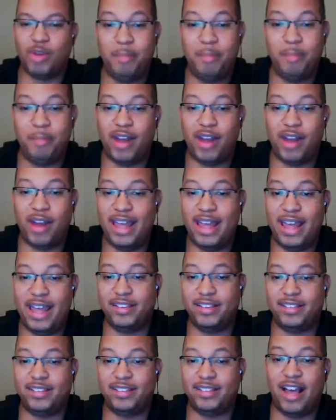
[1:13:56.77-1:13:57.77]
throw up your
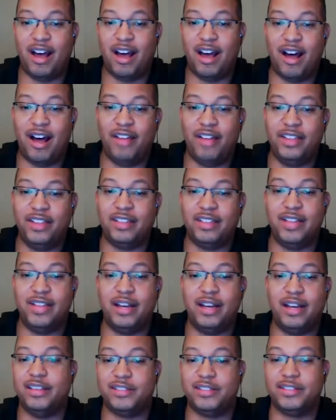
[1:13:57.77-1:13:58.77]
hands and say, "Oh,
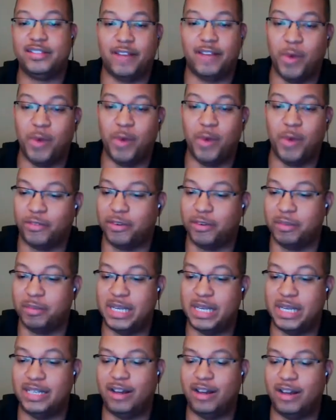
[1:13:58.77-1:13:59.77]
none of this stuff works for
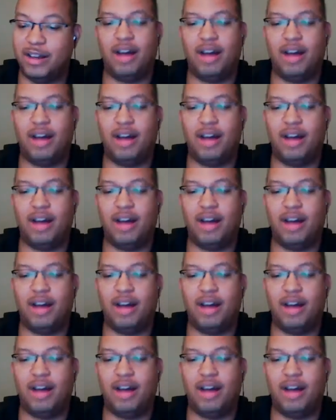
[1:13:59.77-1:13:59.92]
me."